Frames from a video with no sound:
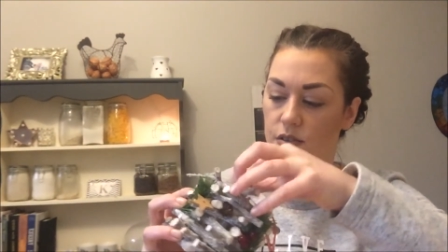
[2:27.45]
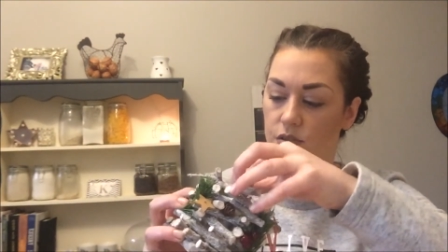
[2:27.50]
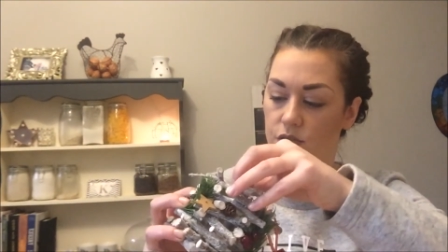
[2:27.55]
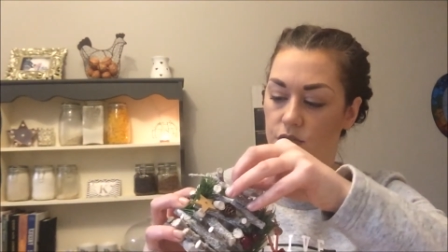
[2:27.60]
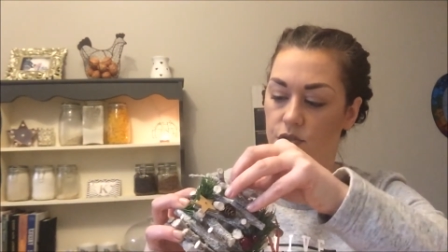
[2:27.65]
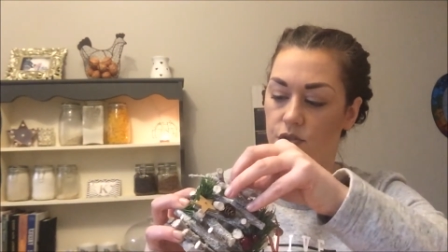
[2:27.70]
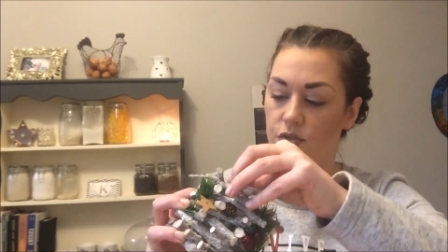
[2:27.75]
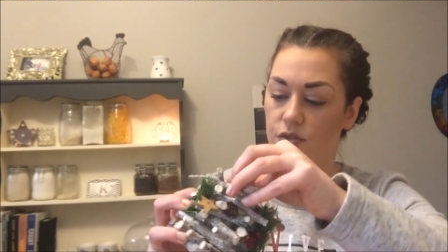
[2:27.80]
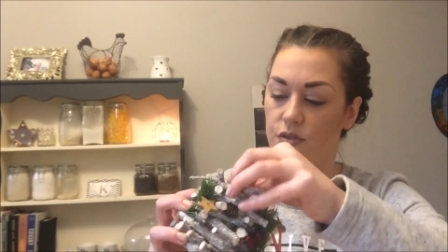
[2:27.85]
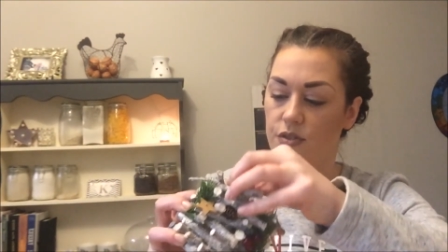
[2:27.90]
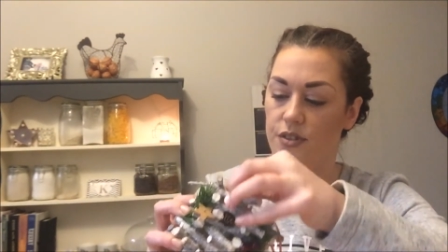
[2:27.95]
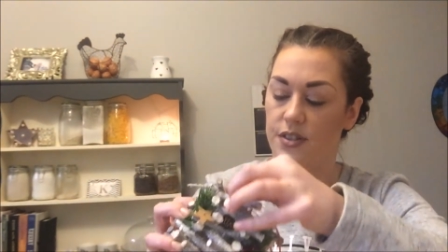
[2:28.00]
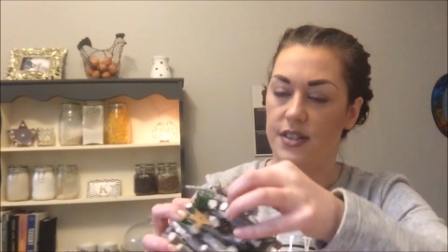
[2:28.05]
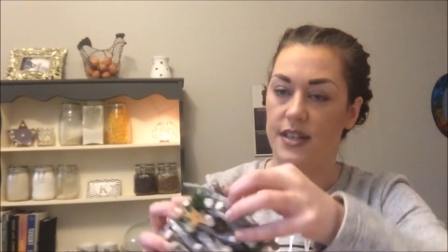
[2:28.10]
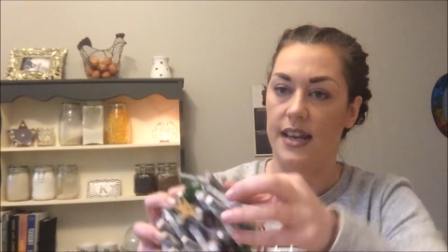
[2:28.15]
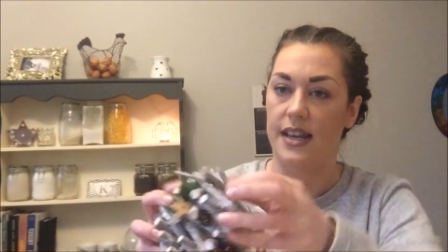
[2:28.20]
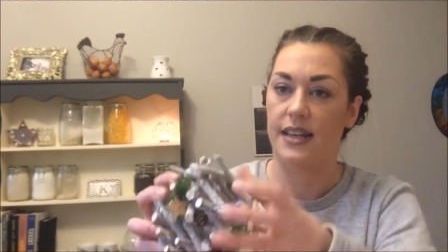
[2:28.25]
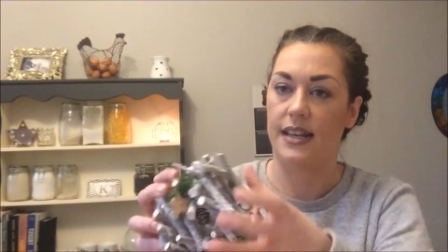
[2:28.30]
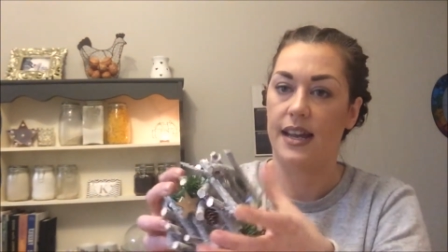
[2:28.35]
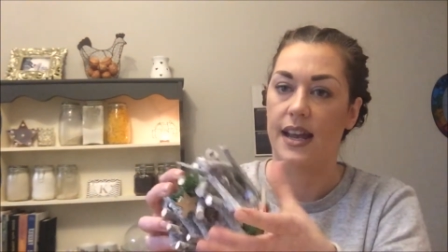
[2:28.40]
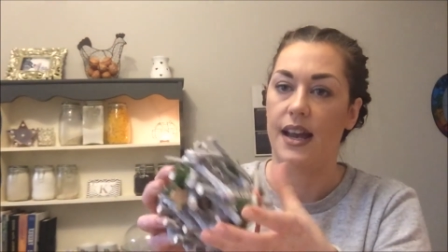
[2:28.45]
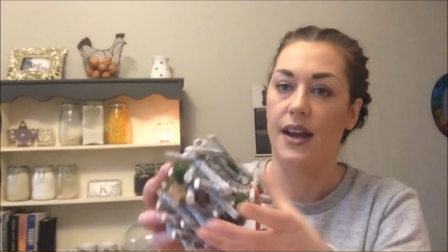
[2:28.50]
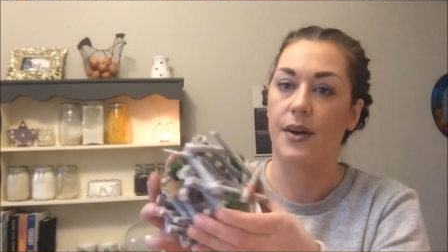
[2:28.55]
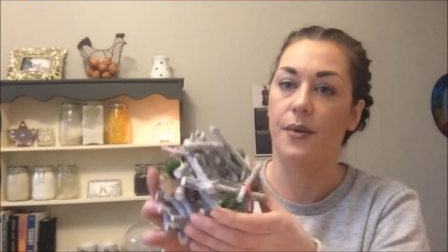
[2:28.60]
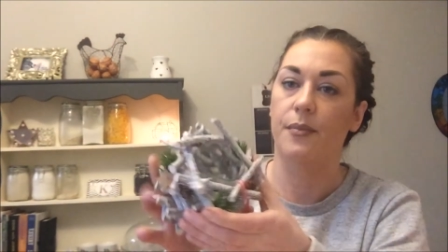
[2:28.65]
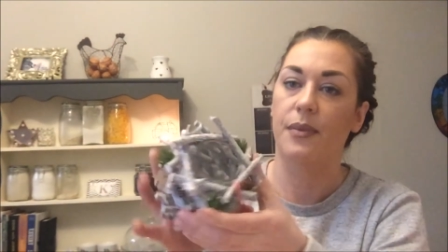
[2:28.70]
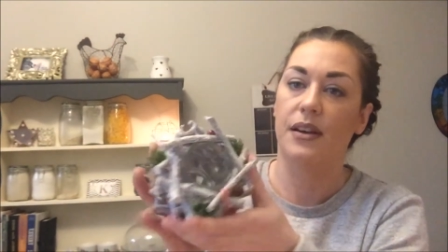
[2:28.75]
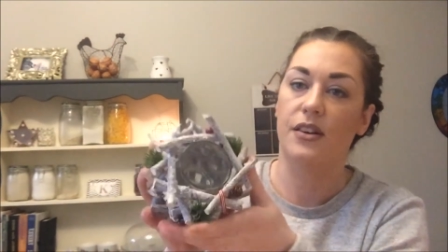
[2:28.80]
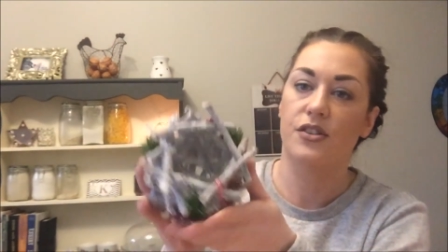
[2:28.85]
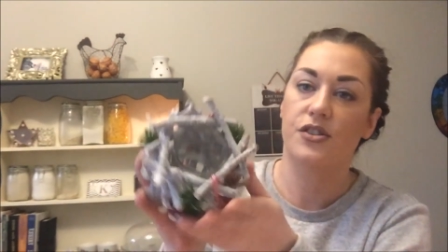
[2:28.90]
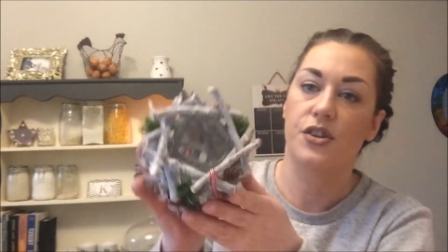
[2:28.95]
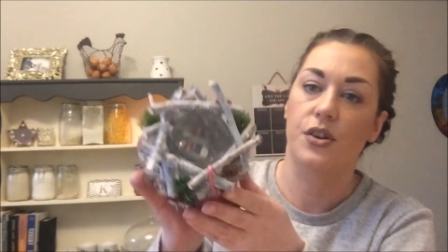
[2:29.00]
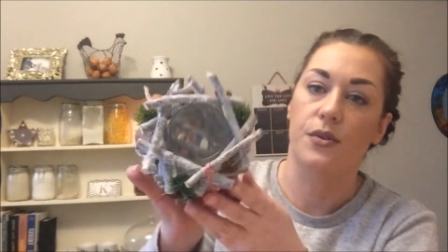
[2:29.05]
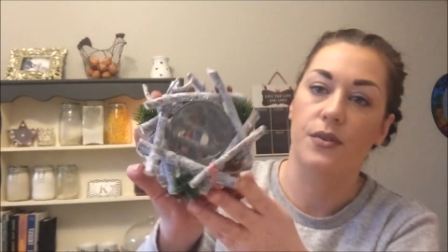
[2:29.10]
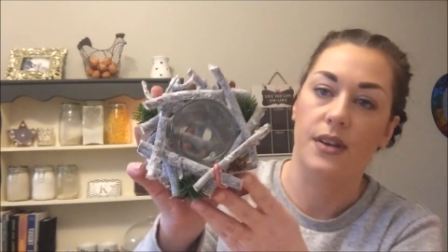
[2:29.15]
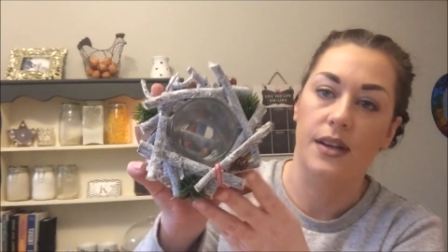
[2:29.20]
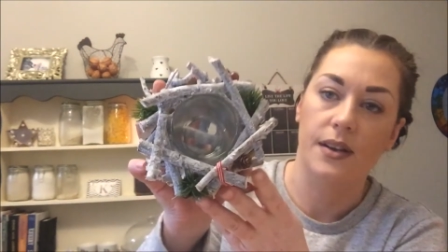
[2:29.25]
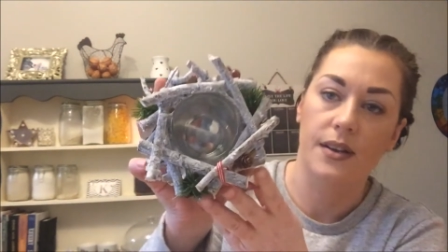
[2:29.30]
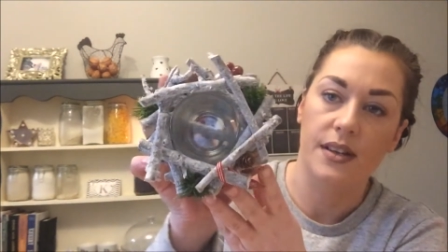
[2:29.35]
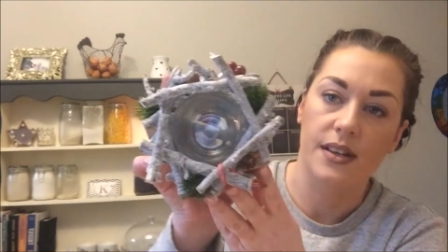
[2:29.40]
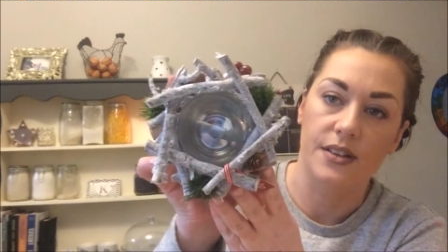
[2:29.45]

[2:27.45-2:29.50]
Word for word: Struggle to take it out, but I'll show you.